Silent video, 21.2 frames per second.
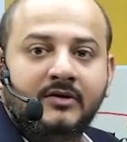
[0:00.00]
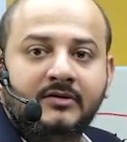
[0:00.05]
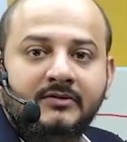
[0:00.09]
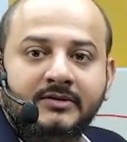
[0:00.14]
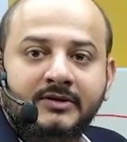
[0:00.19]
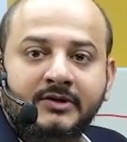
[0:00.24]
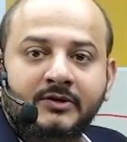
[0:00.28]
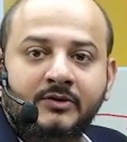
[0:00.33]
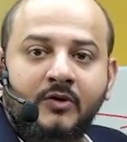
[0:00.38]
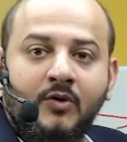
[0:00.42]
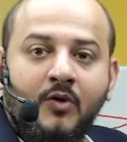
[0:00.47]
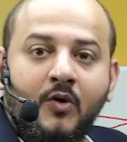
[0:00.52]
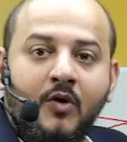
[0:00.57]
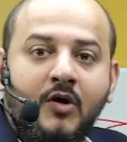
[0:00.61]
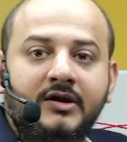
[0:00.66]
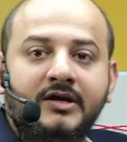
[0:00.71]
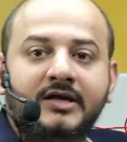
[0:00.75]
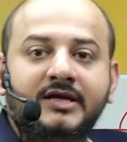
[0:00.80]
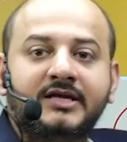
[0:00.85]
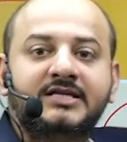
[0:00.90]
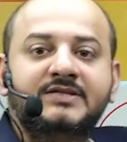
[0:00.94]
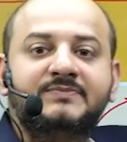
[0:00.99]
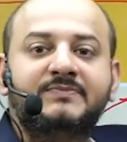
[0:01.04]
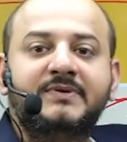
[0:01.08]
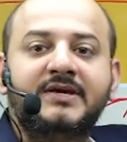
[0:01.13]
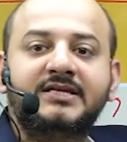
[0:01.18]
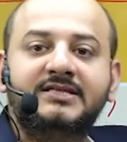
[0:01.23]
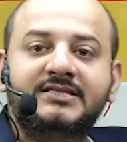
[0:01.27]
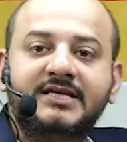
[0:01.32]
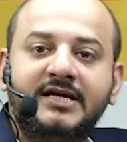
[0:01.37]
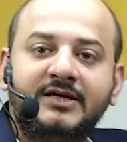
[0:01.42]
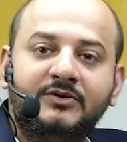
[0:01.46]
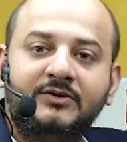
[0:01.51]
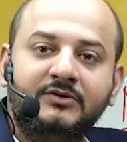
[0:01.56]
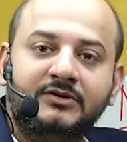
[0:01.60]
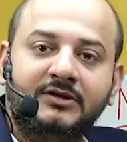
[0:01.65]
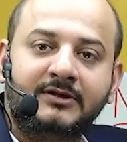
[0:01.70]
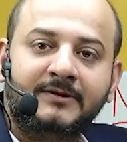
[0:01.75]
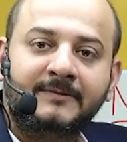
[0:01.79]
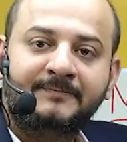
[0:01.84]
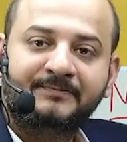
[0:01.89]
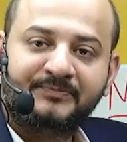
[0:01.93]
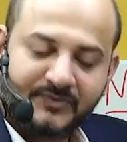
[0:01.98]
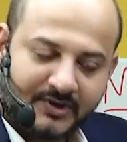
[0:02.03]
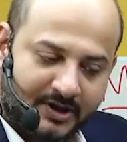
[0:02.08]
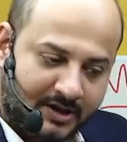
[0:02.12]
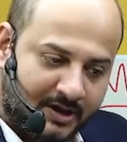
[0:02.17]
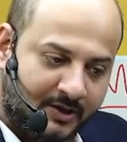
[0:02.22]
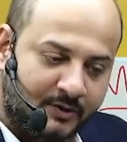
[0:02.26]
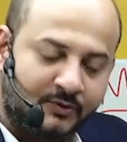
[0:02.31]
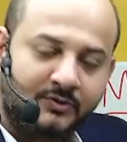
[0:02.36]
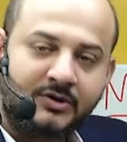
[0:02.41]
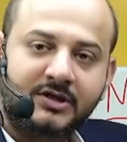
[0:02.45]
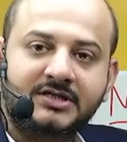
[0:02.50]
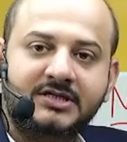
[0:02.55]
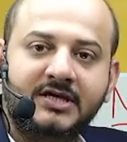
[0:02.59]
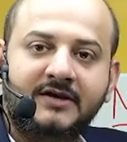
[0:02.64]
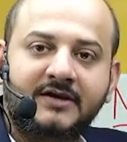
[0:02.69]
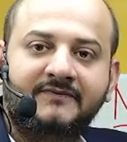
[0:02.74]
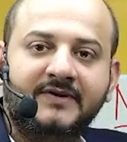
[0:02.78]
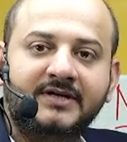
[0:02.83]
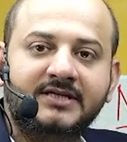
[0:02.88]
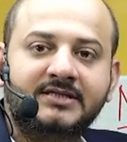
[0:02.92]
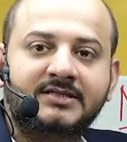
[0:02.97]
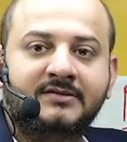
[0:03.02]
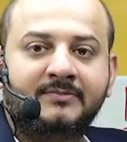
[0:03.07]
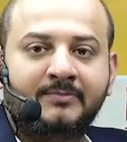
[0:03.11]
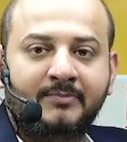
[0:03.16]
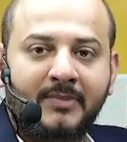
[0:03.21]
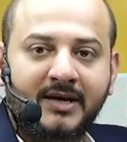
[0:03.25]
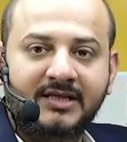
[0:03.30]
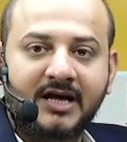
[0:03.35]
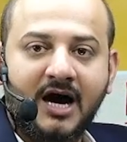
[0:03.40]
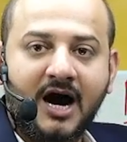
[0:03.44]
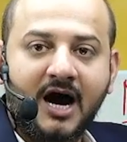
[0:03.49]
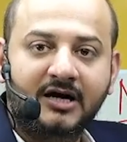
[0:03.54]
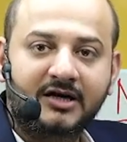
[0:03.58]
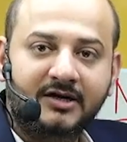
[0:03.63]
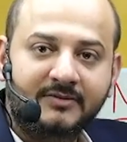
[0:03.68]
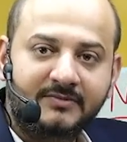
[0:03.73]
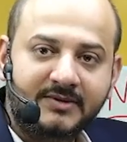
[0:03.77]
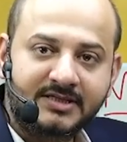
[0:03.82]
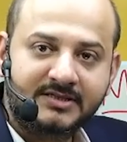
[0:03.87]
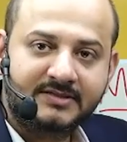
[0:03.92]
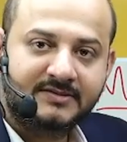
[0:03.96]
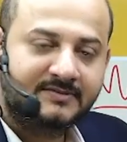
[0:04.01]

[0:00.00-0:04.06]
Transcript: you know, Orion is being sent to the lunar surface by the Artemis